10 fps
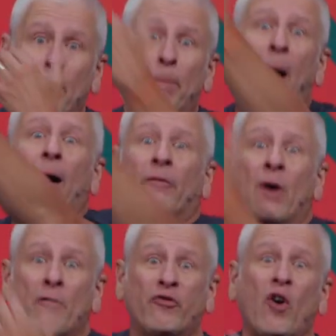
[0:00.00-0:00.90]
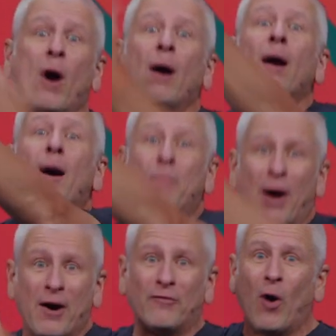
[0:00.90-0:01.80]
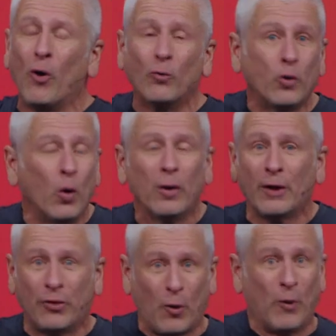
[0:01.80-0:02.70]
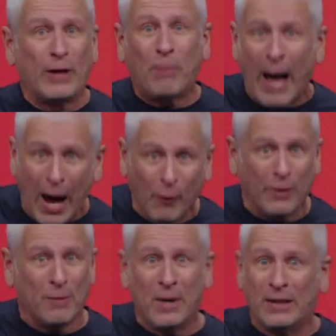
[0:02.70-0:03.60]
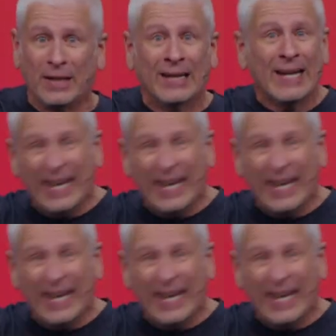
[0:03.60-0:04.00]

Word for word: above, far above all rule and authority, power and dominion,